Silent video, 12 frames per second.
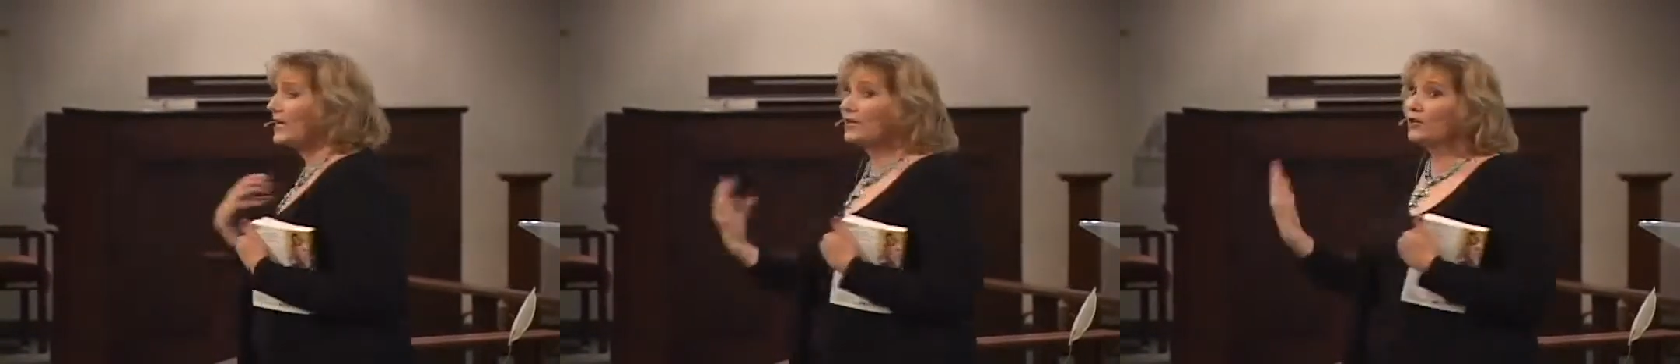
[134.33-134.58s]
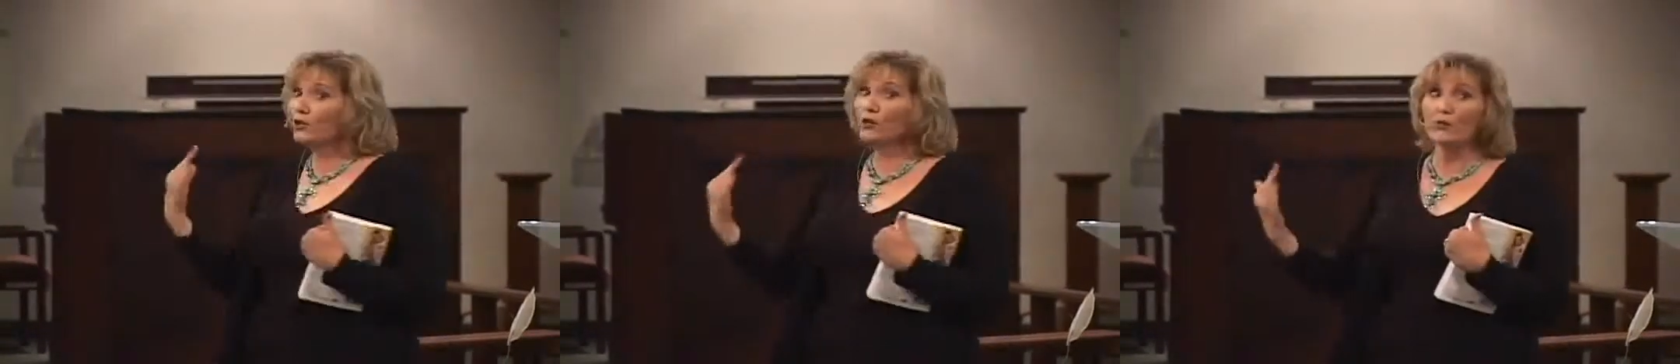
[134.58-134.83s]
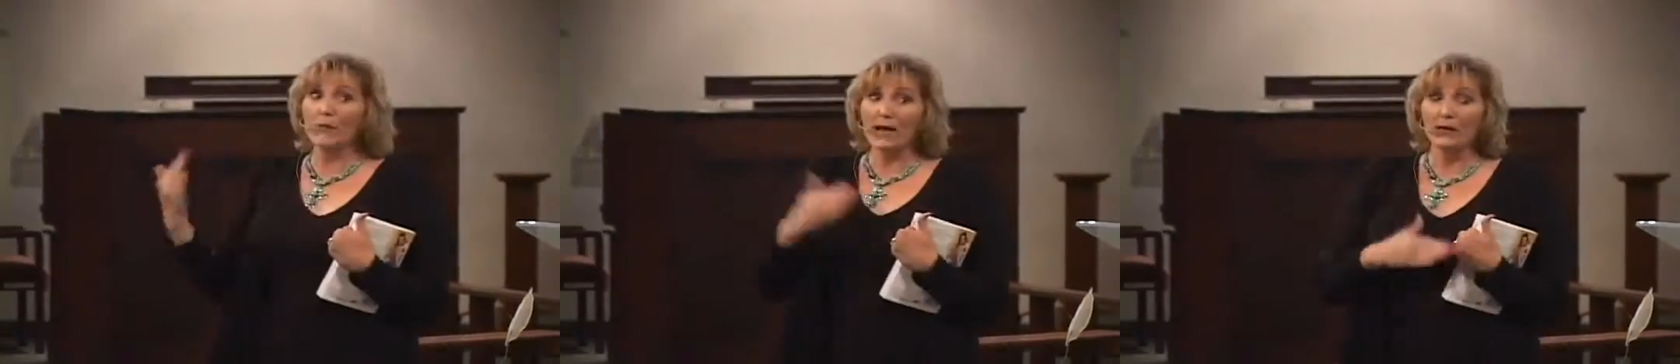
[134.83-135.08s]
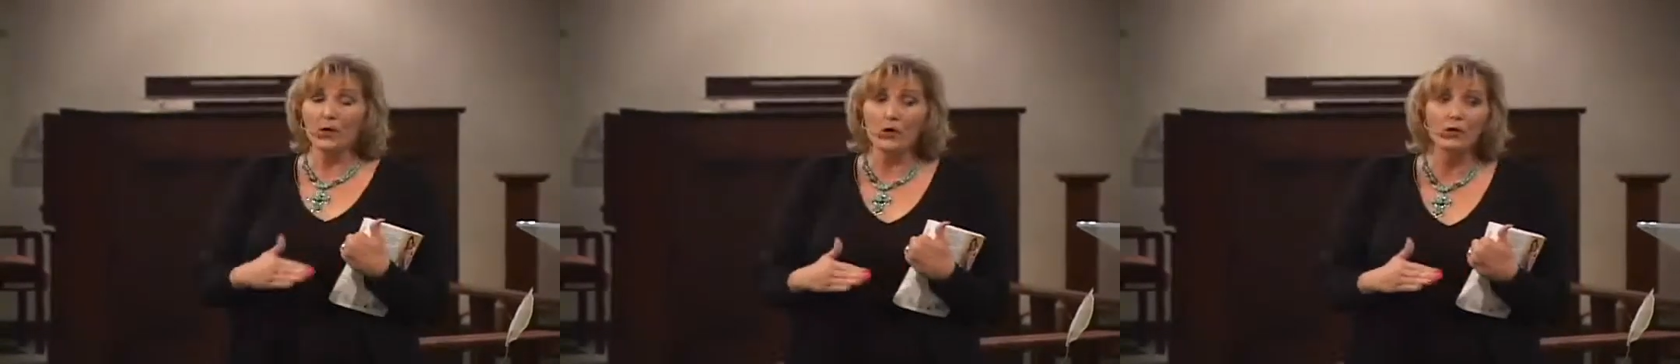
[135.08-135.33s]
He knew
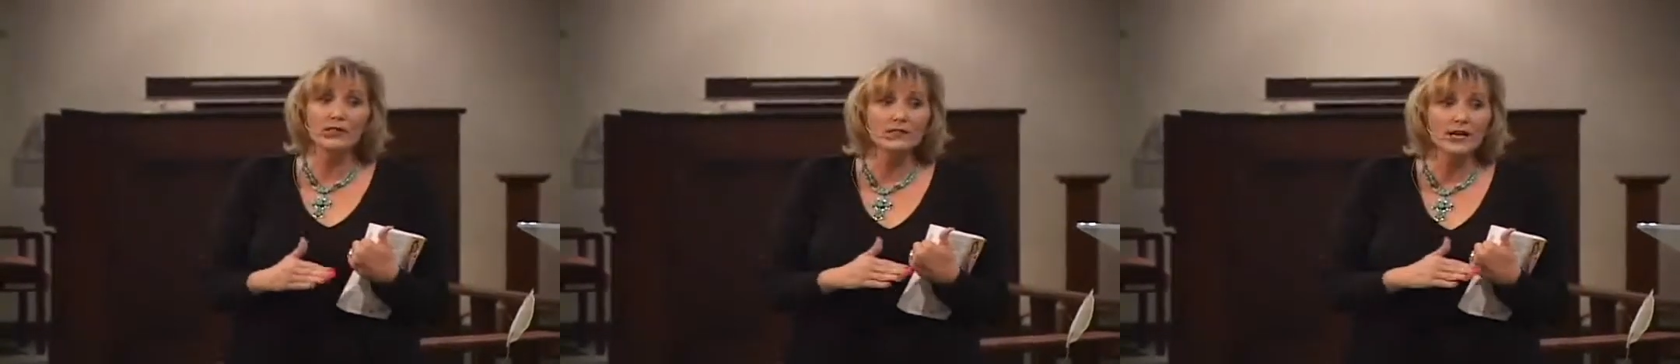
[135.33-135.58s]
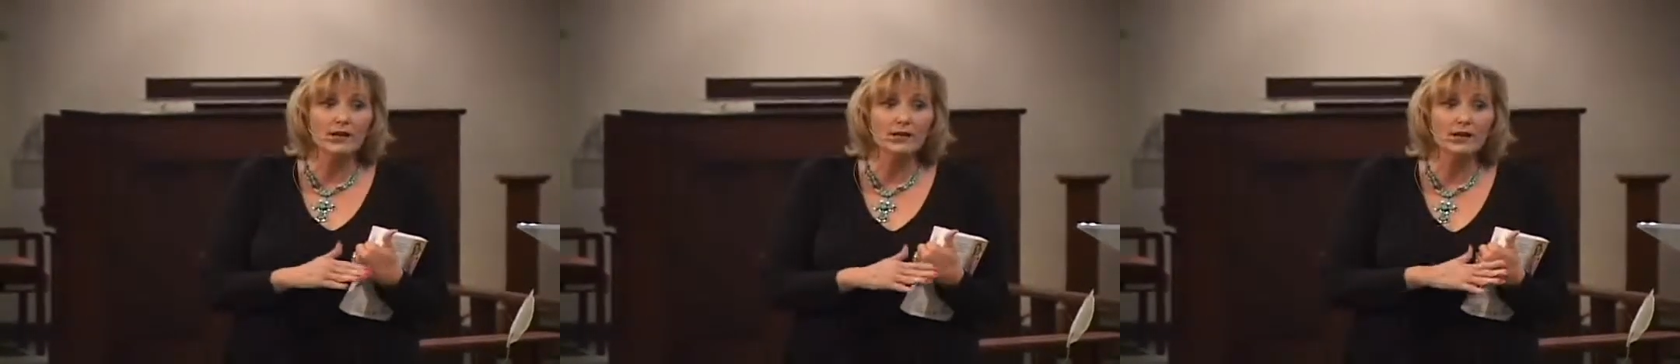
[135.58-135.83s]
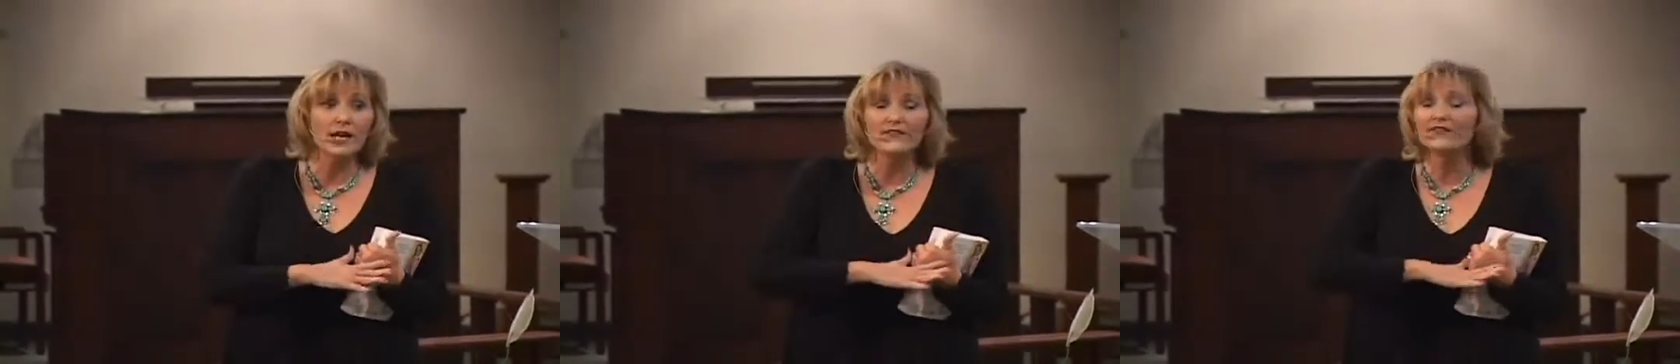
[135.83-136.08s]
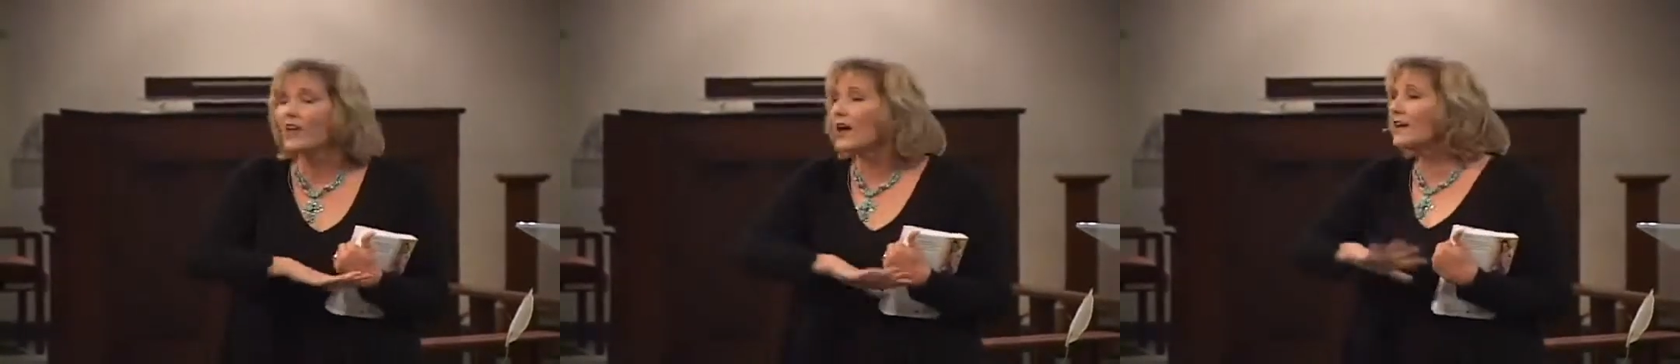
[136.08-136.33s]
my whole entire life
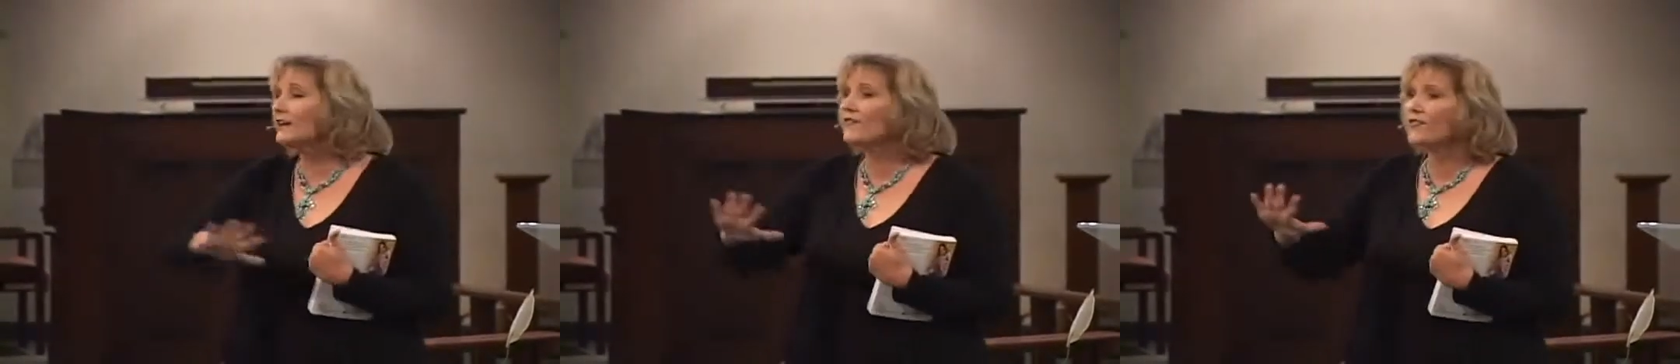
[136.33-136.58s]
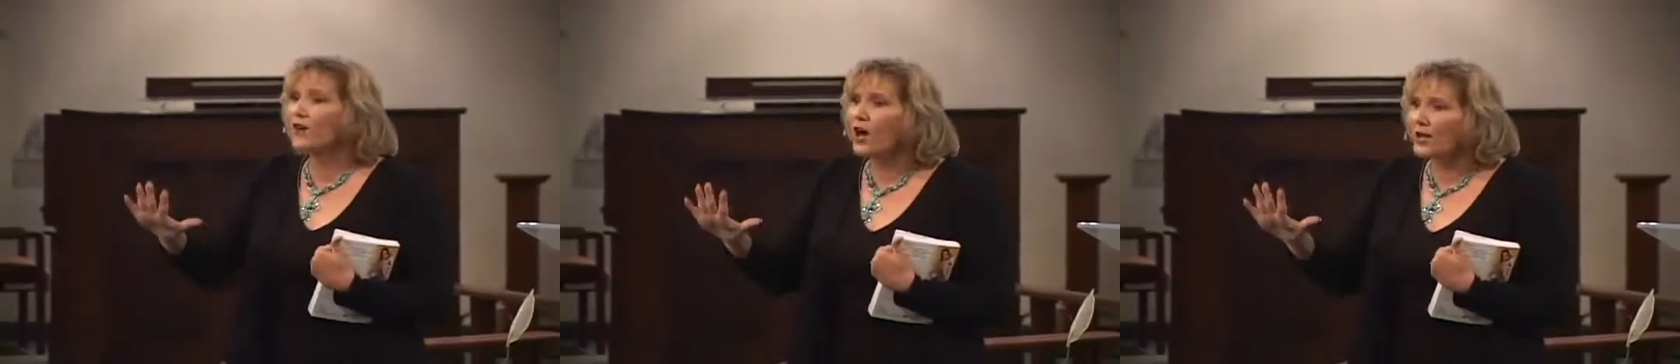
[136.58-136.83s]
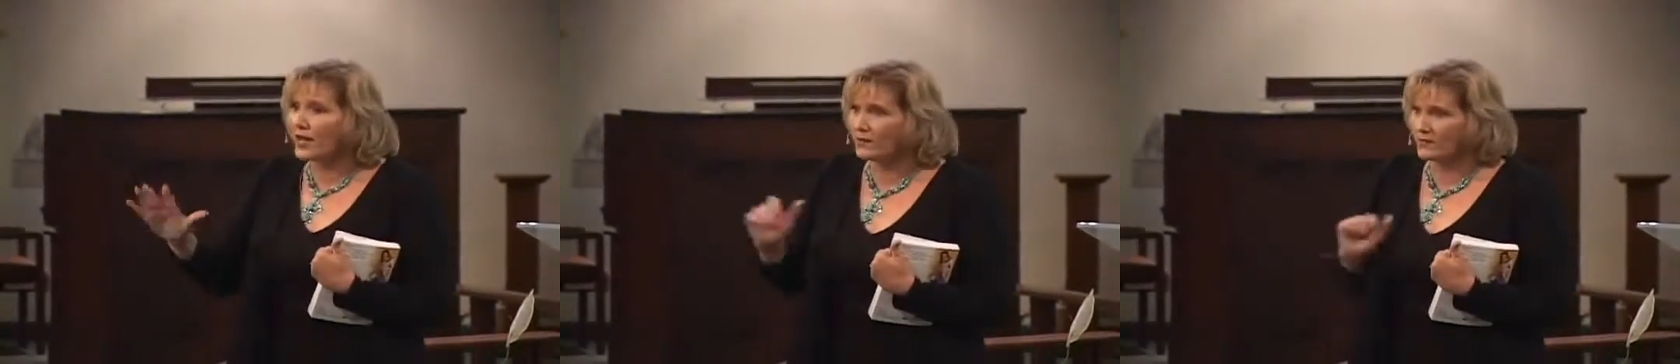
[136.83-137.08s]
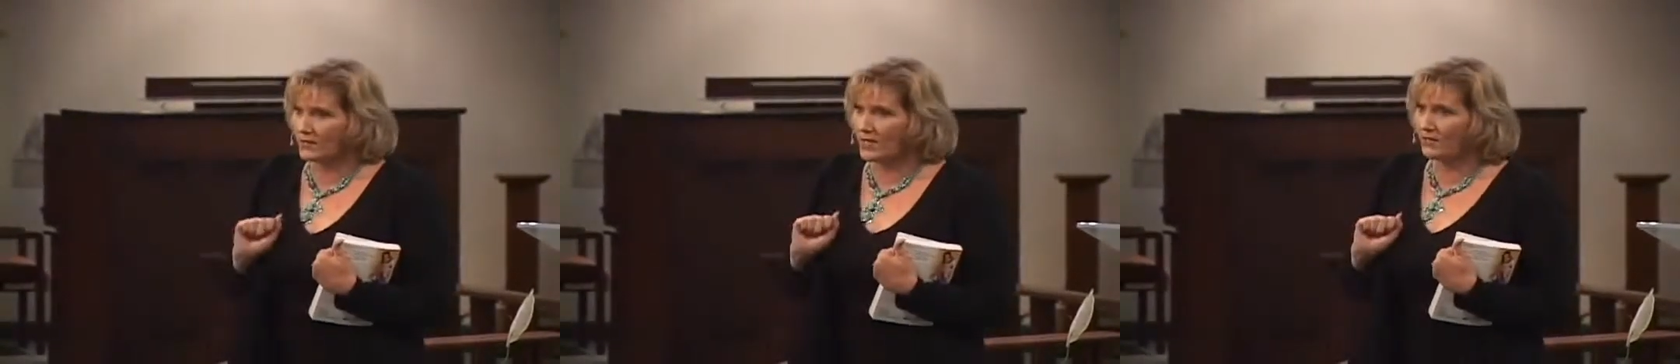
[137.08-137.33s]
that I have thought
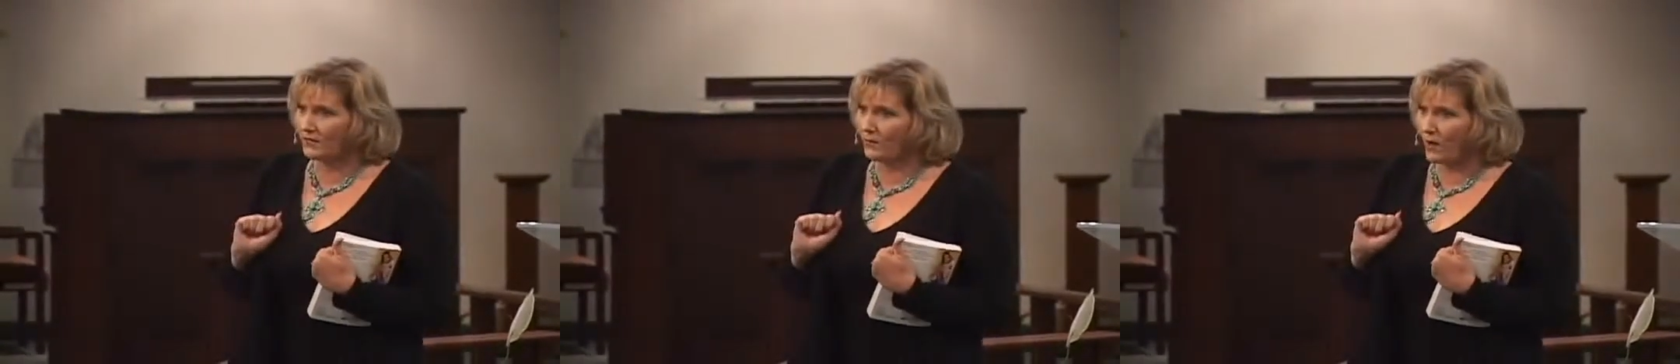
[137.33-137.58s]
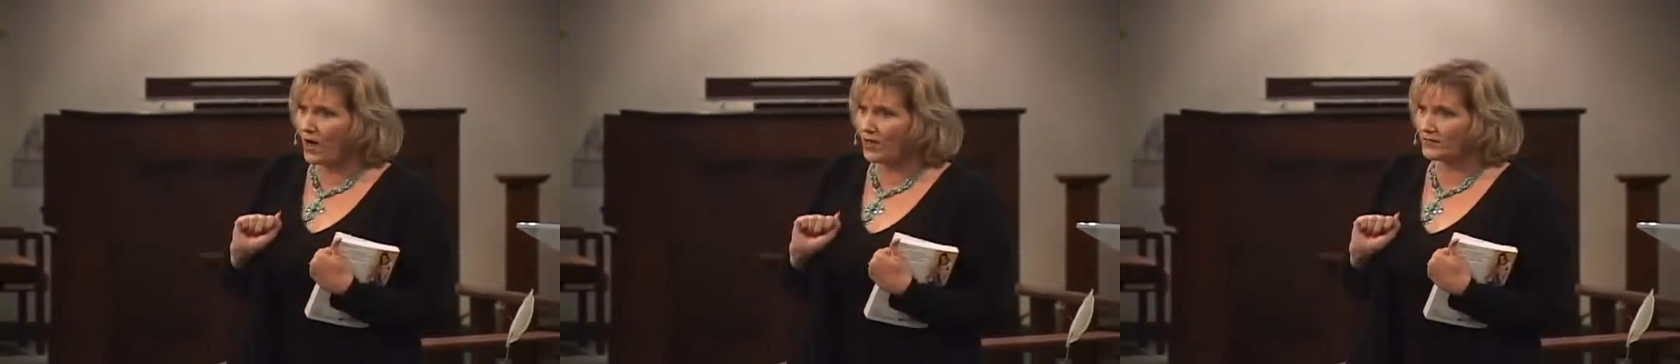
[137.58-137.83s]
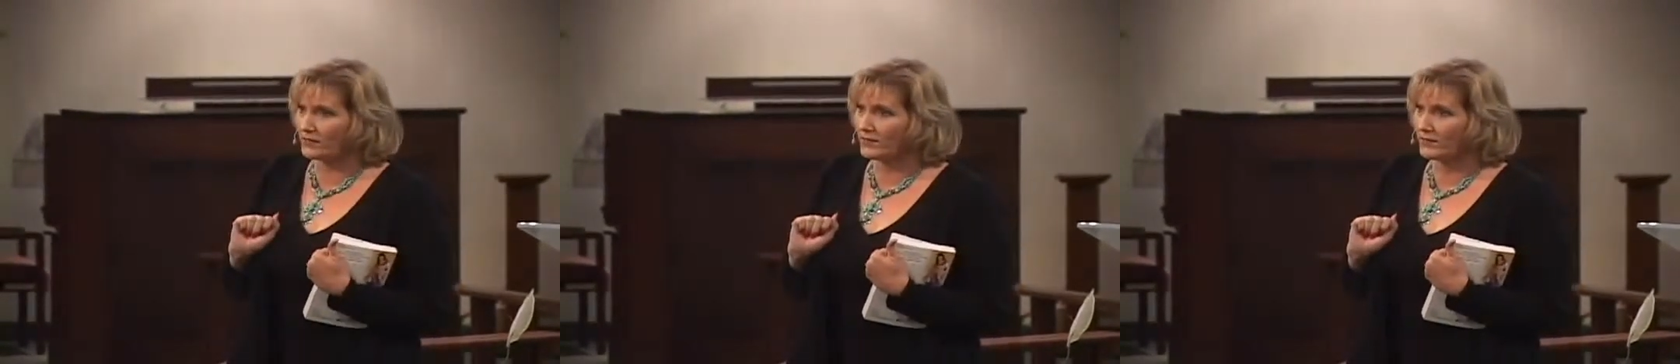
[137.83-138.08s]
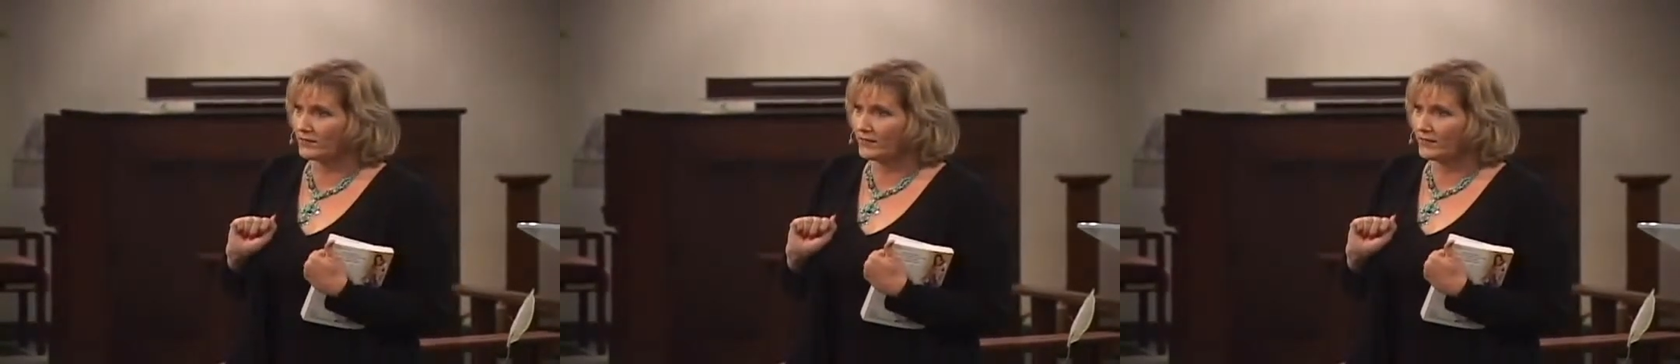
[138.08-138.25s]
outside of the box.